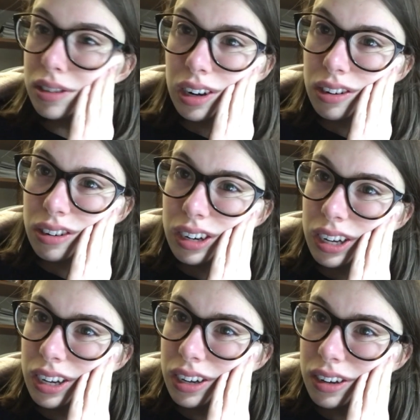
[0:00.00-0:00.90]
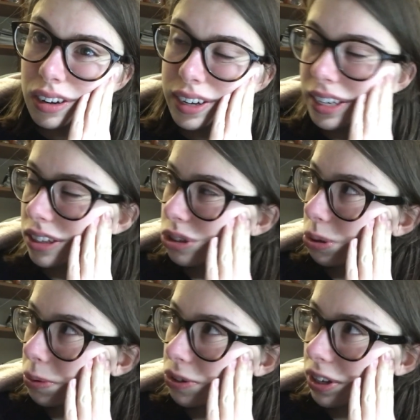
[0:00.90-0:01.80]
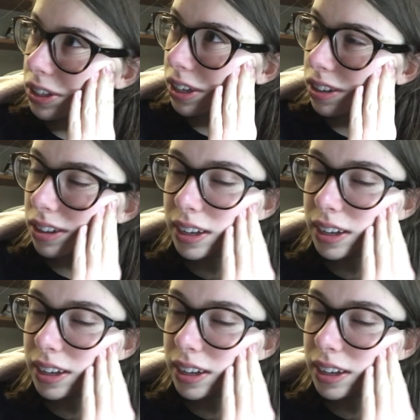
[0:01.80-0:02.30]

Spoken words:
Generally, I need to stop stressing.